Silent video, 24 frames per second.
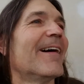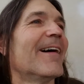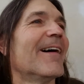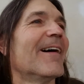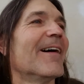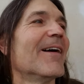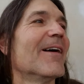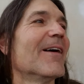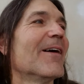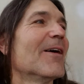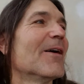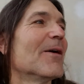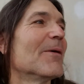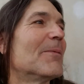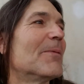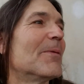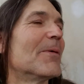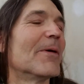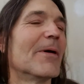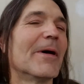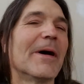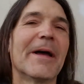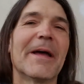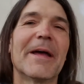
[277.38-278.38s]

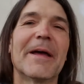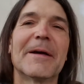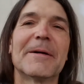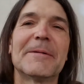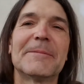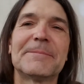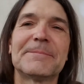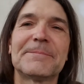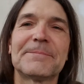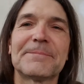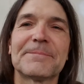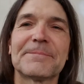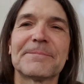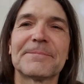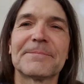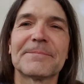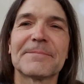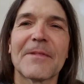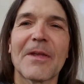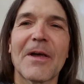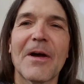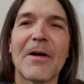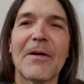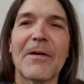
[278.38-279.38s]
boy.
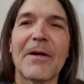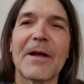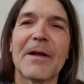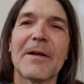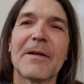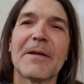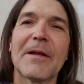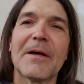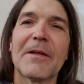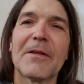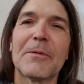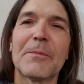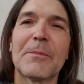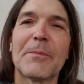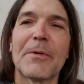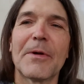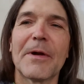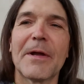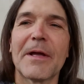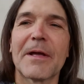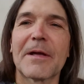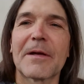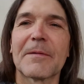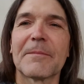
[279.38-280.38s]
All right, another break.